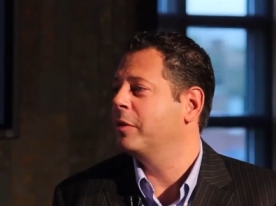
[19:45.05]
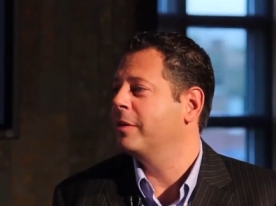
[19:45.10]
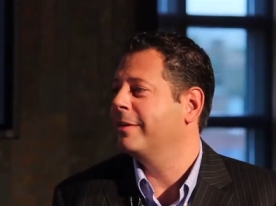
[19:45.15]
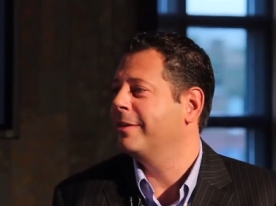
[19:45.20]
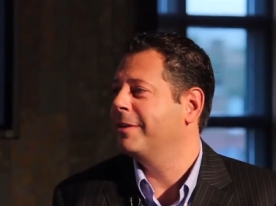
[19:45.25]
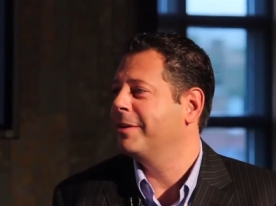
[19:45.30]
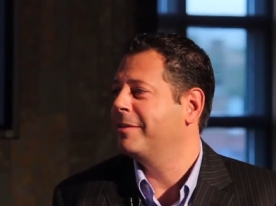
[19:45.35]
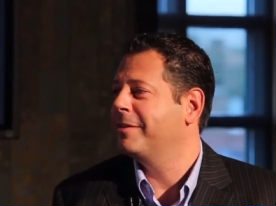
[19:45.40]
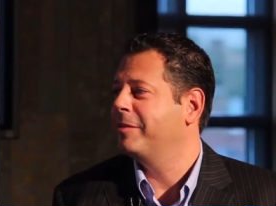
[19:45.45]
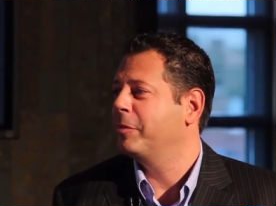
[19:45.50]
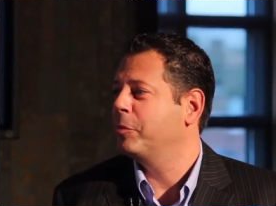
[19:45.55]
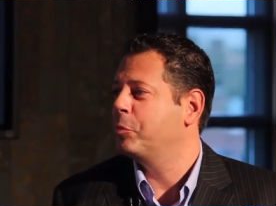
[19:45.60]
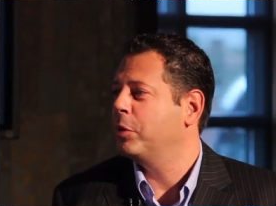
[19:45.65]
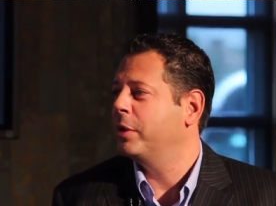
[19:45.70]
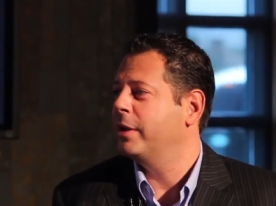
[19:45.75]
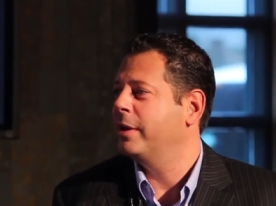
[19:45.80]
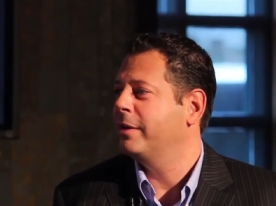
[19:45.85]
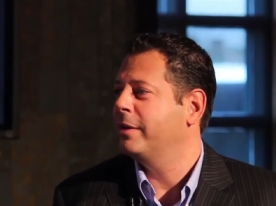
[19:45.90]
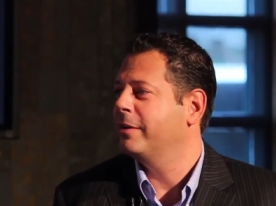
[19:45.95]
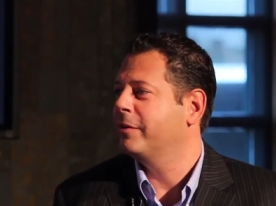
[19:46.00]
uh, going to
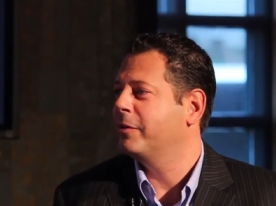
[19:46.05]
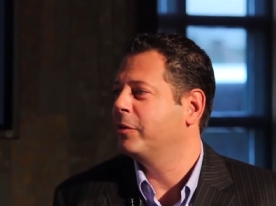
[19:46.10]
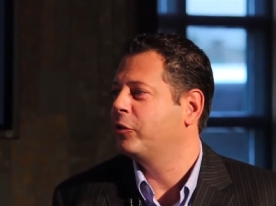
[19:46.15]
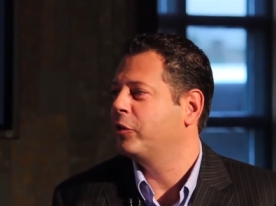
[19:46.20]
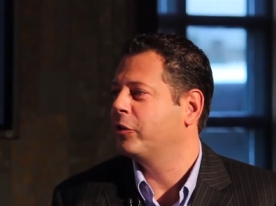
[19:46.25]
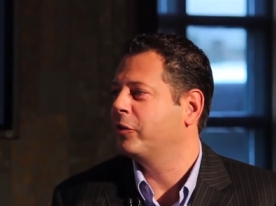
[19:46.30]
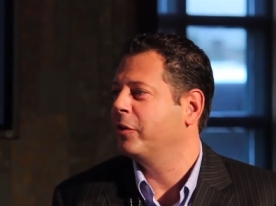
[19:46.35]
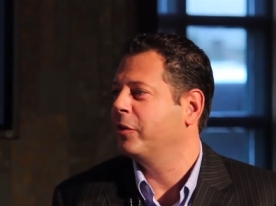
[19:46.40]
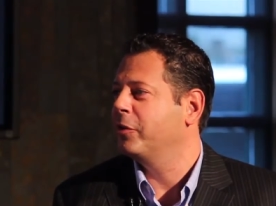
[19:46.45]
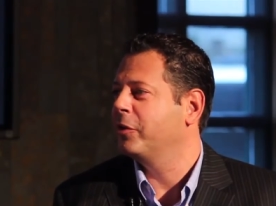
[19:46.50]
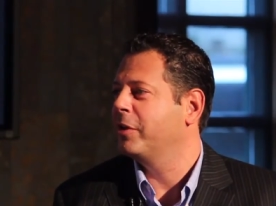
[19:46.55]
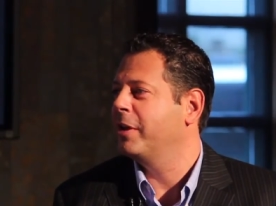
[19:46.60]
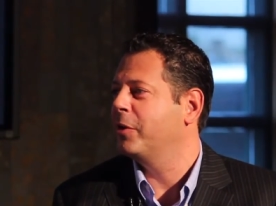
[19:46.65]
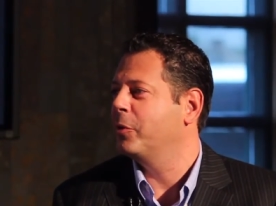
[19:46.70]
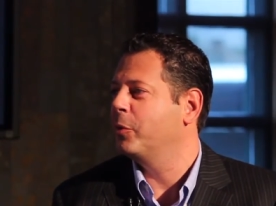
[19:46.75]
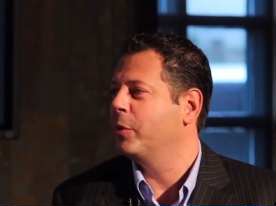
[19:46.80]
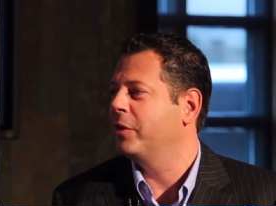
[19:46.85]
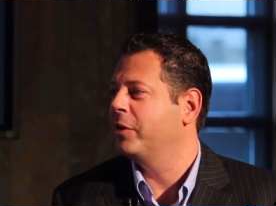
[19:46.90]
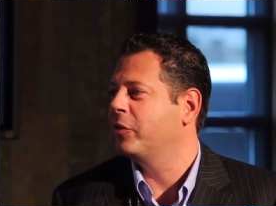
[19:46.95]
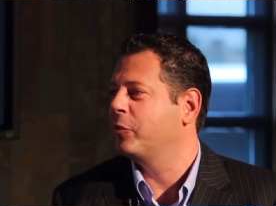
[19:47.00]
plan, or just little
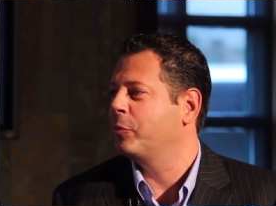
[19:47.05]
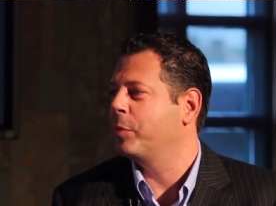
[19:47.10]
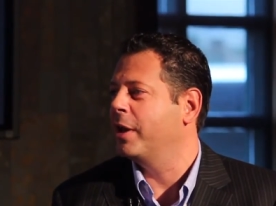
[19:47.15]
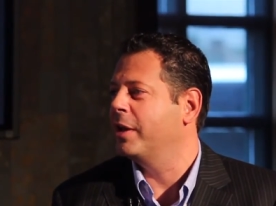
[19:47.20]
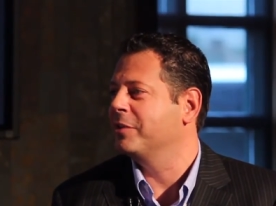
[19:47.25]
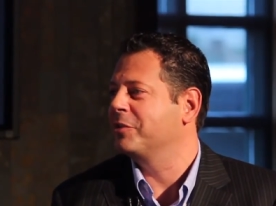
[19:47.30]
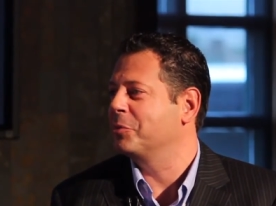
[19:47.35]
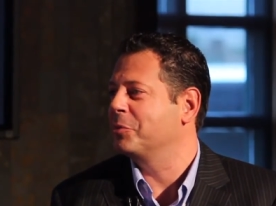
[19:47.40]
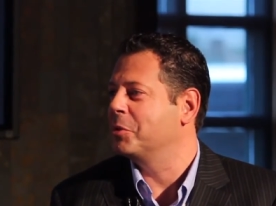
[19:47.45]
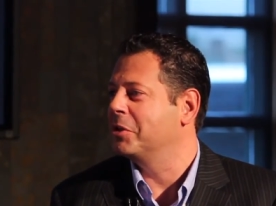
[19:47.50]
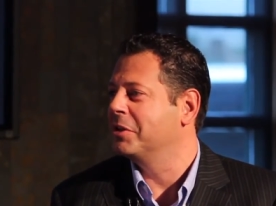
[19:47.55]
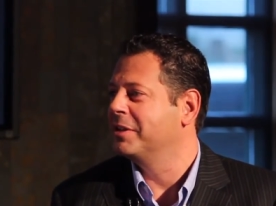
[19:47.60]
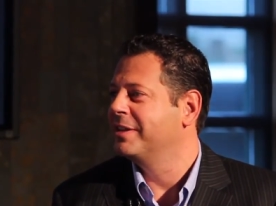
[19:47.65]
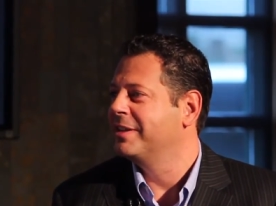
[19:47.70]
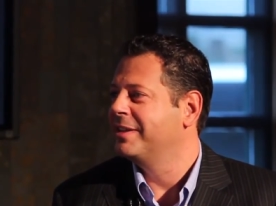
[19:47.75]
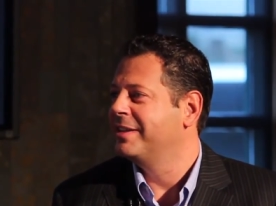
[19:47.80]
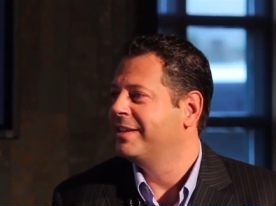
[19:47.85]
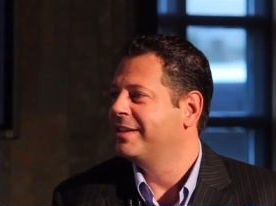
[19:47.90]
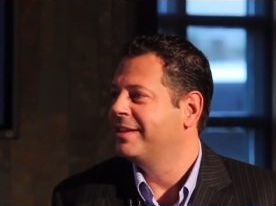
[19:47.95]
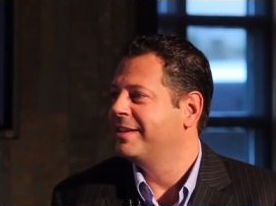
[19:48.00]
getaways if possible?
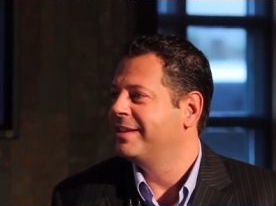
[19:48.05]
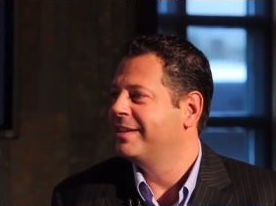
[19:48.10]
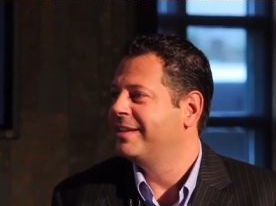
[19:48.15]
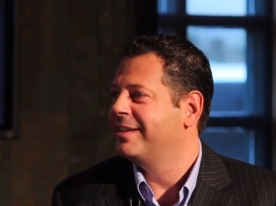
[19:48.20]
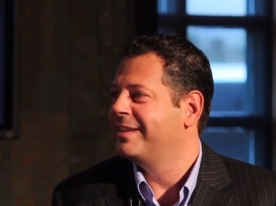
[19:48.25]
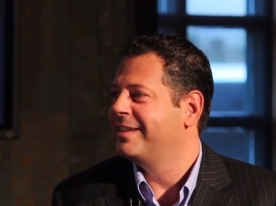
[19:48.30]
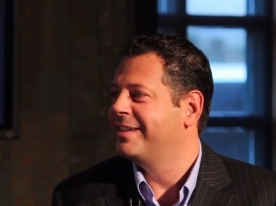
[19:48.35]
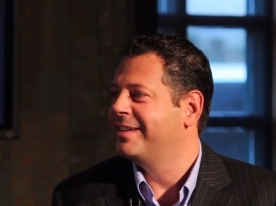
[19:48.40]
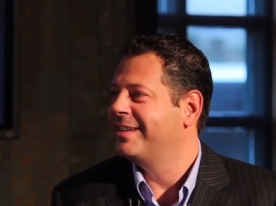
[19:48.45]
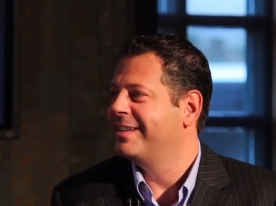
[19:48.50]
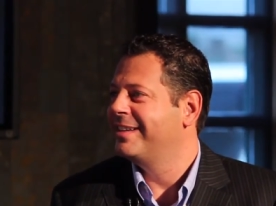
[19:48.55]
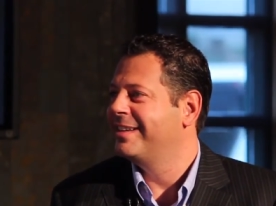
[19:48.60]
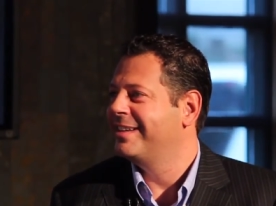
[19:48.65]
Well, you know, my